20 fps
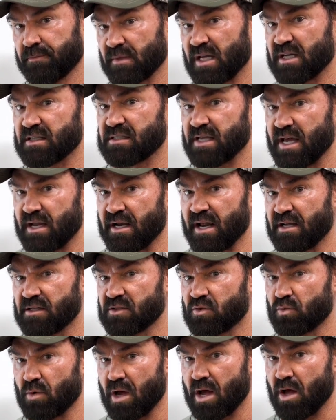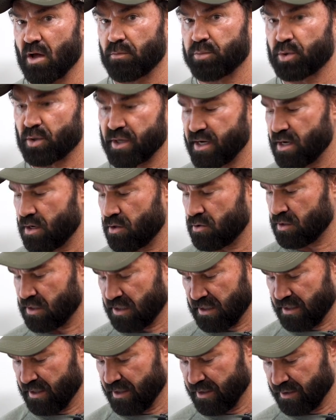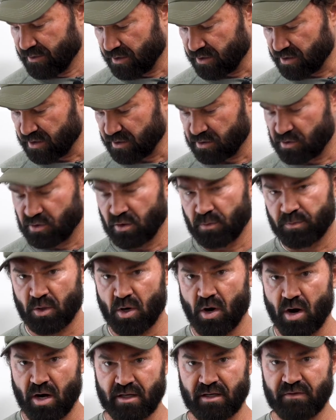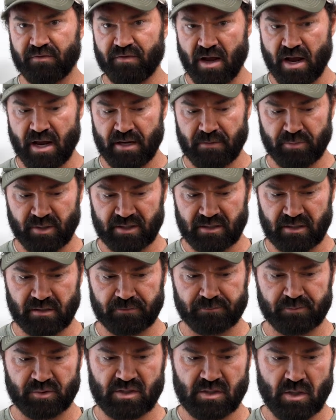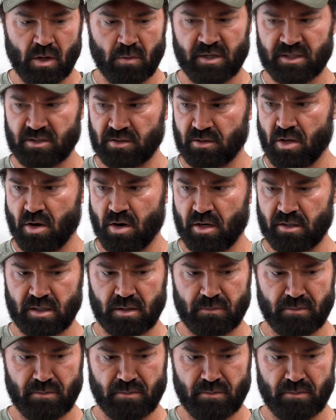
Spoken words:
a set as well, pre-owned. They're just super hard to find, but they're so much larger